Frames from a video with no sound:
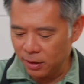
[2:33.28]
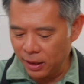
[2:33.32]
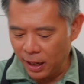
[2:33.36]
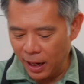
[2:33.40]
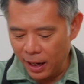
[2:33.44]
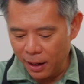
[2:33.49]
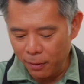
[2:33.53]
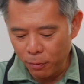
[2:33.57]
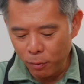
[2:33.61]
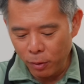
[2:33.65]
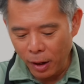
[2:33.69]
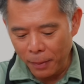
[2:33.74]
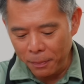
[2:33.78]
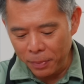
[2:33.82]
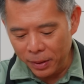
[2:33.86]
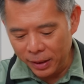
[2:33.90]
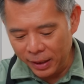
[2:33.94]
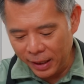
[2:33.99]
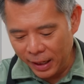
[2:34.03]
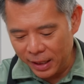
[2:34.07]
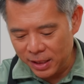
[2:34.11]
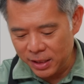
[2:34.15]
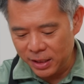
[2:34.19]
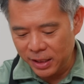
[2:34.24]
kind of
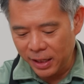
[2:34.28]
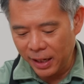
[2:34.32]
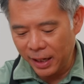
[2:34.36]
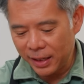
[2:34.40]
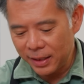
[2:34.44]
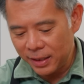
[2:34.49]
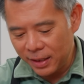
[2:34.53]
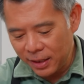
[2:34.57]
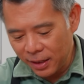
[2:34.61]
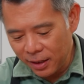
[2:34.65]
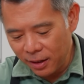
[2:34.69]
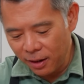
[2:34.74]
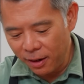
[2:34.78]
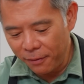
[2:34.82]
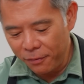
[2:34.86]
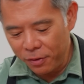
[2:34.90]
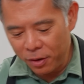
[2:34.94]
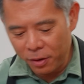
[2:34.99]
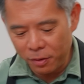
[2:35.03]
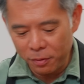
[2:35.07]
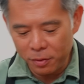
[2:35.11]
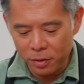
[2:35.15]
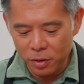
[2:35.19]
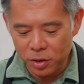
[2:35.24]
replicates the idea if
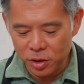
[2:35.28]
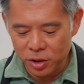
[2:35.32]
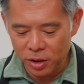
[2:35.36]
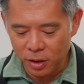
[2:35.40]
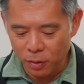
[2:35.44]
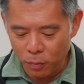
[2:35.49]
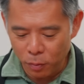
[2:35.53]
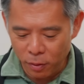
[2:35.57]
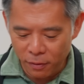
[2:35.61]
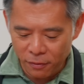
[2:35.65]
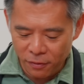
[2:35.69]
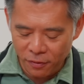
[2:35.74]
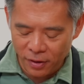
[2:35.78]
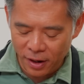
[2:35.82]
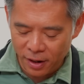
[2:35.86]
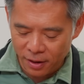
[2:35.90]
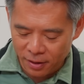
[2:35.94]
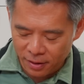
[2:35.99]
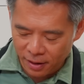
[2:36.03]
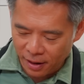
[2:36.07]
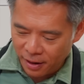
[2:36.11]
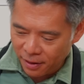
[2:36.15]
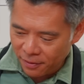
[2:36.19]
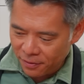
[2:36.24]
you're using a
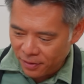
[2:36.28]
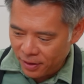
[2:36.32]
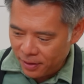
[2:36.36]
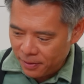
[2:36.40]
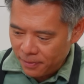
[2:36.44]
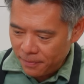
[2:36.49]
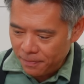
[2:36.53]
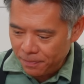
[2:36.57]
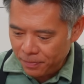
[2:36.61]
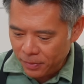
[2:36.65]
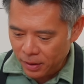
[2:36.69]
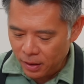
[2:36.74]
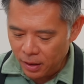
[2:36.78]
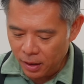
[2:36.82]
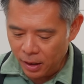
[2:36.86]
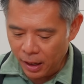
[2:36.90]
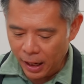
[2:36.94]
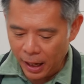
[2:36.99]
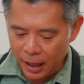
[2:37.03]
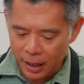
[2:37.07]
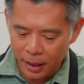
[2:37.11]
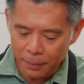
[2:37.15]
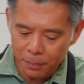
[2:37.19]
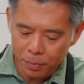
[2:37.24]
wood-fired oven.
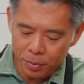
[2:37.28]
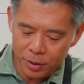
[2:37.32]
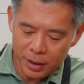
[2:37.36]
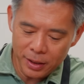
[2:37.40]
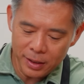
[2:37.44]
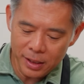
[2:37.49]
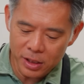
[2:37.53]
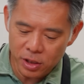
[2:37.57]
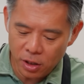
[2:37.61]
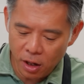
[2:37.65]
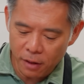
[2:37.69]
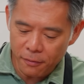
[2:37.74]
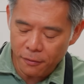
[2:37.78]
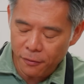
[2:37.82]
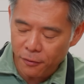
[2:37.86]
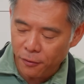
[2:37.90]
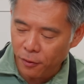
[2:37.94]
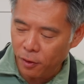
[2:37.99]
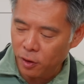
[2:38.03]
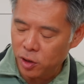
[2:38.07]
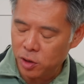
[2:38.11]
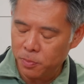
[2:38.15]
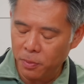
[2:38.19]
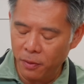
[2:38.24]
And I'm putting these on
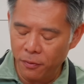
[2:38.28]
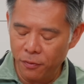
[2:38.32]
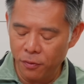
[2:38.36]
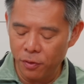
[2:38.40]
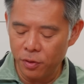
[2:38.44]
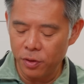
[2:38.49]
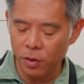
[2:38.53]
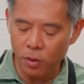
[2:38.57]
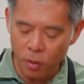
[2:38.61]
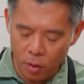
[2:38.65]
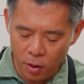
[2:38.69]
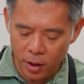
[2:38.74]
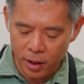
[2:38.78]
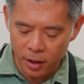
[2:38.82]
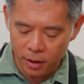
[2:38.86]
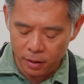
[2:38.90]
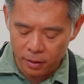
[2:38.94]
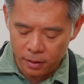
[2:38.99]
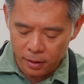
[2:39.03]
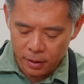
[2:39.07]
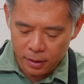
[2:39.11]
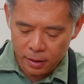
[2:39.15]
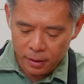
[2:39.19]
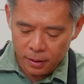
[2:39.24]
first before the oil
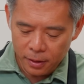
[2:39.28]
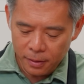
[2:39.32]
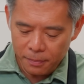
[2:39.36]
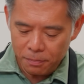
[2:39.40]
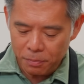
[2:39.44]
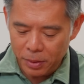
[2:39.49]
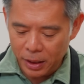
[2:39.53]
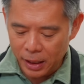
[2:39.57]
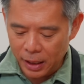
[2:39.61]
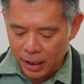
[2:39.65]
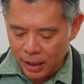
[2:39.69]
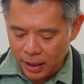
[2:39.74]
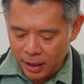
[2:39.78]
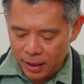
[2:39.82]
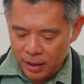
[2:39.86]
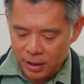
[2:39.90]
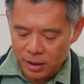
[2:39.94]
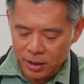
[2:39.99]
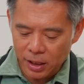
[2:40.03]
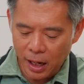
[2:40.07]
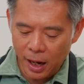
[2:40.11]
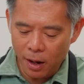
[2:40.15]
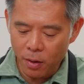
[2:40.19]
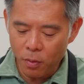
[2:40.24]

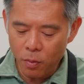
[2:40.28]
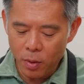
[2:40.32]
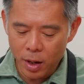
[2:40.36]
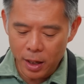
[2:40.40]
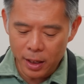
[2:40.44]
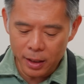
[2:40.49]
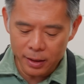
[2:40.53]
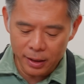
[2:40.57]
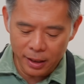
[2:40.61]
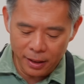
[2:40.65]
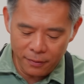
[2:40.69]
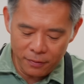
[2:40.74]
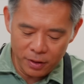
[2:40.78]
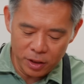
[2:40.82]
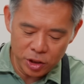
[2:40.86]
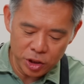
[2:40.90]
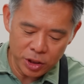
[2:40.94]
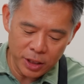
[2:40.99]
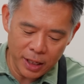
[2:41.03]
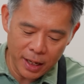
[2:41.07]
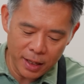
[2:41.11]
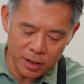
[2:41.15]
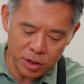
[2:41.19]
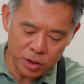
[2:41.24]
because I want to give it a
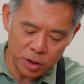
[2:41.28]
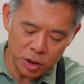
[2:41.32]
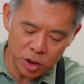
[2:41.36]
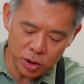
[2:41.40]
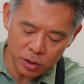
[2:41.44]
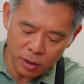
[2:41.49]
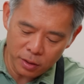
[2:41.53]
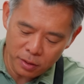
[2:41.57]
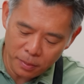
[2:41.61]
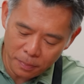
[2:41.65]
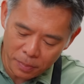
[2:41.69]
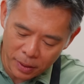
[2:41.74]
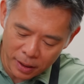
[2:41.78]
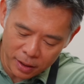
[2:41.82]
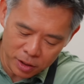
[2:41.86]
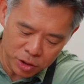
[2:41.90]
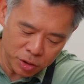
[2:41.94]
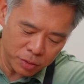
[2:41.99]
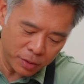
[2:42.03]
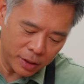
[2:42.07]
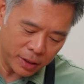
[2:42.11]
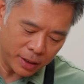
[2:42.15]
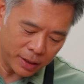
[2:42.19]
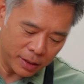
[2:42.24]
chance to start to
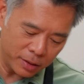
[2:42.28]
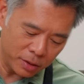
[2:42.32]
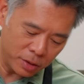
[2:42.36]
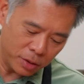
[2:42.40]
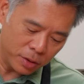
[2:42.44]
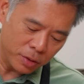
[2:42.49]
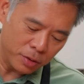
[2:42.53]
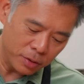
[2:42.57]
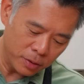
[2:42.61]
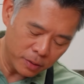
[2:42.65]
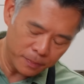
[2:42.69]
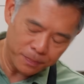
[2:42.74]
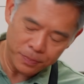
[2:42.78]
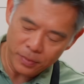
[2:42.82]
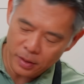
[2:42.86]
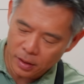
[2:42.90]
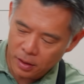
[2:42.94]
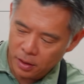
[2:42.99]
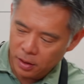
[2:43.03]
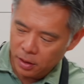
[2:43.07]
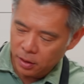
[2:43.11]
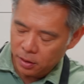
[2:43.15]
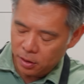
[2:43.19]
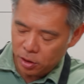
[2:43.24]
penetrate into
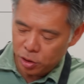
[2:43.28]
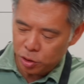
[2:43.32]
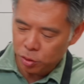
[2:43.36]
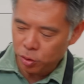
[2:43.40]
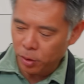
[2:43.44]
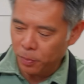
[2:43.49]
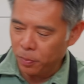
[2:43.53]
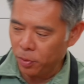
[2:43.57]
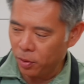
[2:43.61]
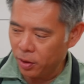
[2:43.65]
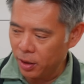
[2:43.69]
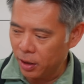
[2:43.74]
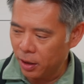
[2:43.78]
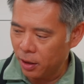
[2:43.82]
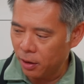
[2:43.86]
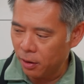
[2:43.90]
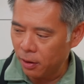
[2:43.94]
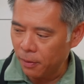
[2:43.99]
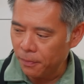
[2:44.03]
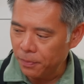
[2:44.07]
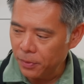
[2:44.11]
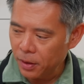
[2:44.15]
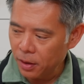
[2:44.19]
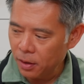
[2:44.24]
the strip loin
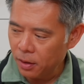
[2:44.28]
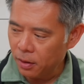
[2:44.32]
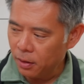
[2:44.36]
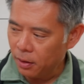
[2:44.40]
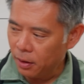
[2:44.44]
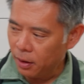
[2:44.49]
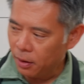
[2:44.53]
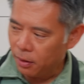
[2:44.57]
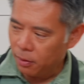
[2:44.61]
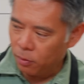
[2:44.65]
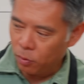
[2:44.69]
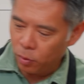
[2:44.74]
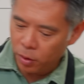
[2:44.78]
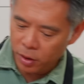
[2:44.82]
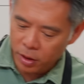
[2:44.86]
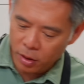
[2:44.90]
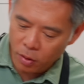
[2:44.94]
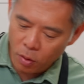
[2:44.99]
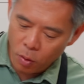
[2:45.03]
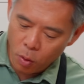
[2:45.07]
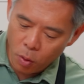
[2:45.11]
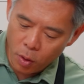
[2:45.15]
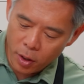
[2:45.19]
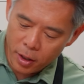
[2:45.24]
here, where the
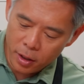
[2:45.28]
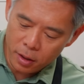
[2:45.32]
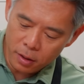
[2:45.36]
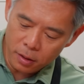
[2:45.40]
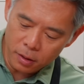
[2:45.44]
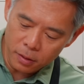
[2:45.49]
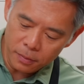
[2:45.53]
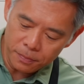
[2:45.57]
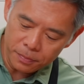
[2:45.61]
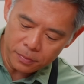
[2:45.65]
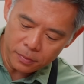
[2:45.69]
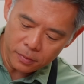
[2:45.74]
oil,